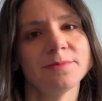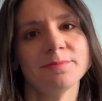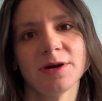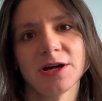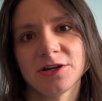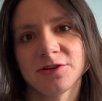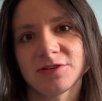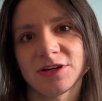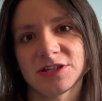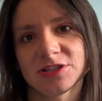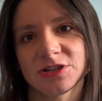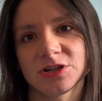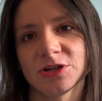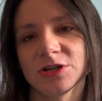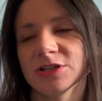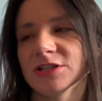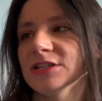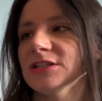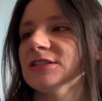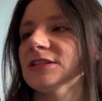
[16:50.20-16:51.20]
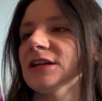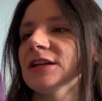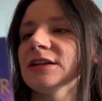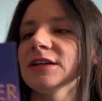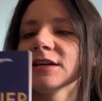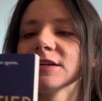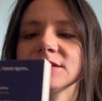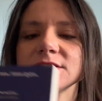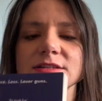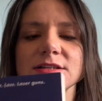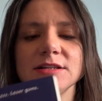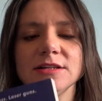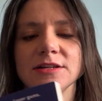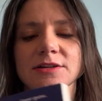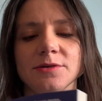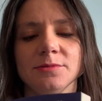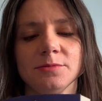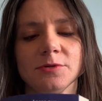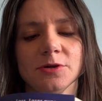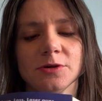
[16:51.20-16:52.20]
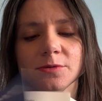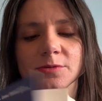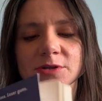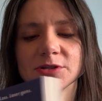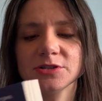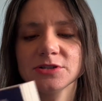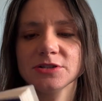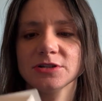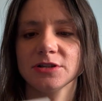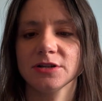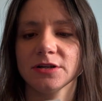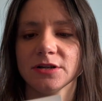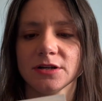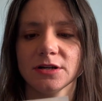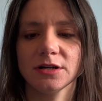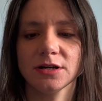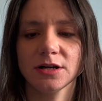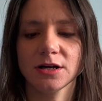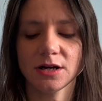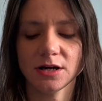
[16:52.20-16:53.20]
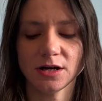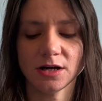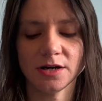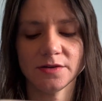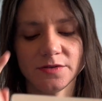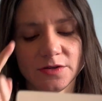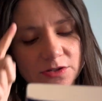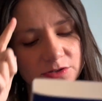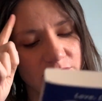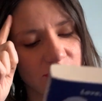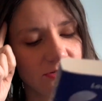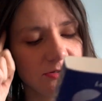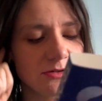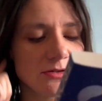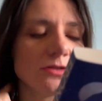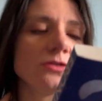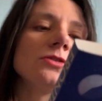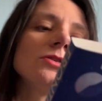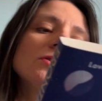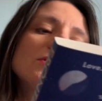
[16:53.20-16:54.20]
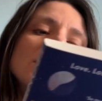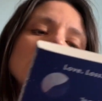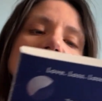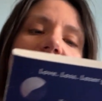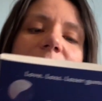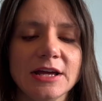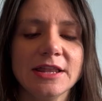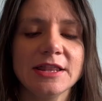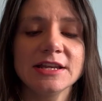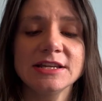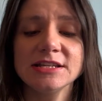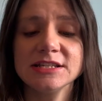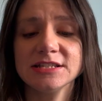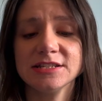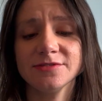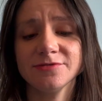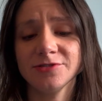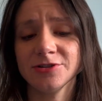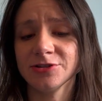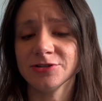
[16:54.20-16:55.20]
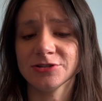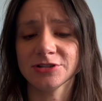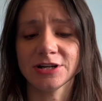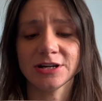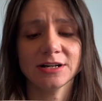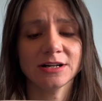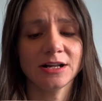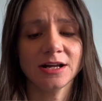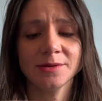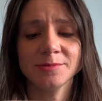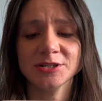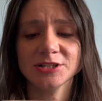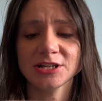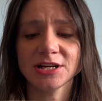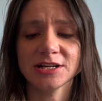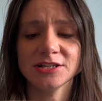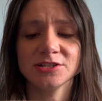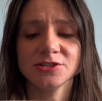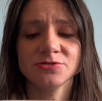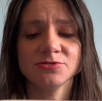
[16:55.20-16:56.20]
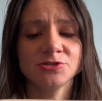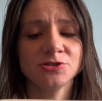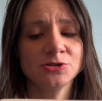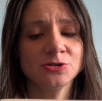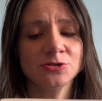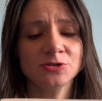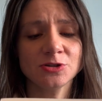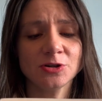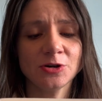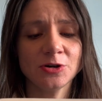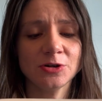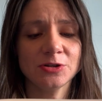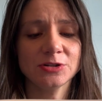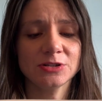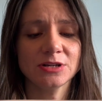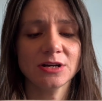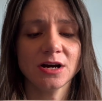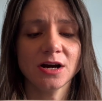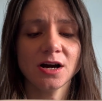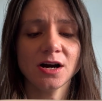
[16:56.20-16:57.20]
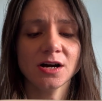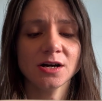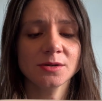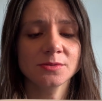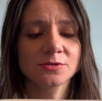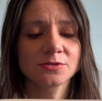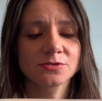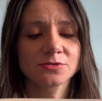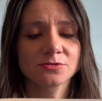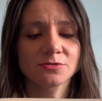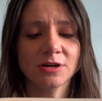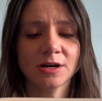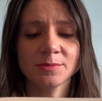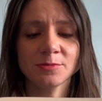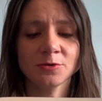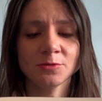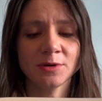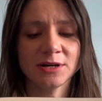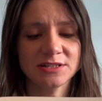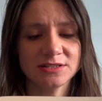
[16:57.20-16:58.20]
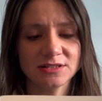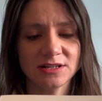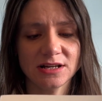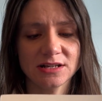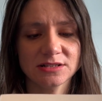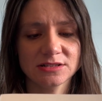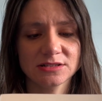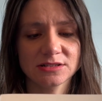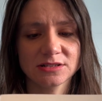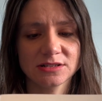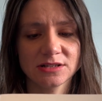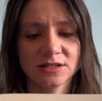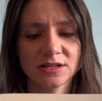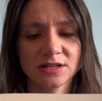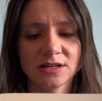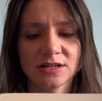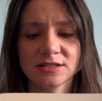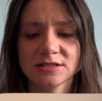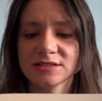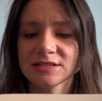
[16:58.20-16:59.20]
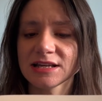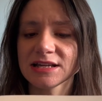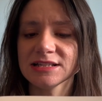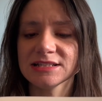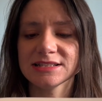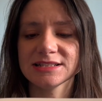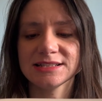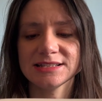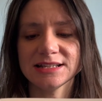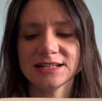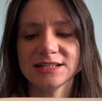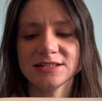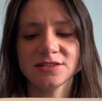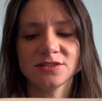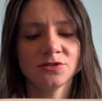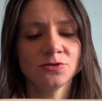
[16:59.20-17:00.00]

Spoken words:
by Grace Curtis, a nice little book which I've heard good things about. In the distant future, climate change has reduced Earth to a hard scrabble wasteland. Saints and sinners,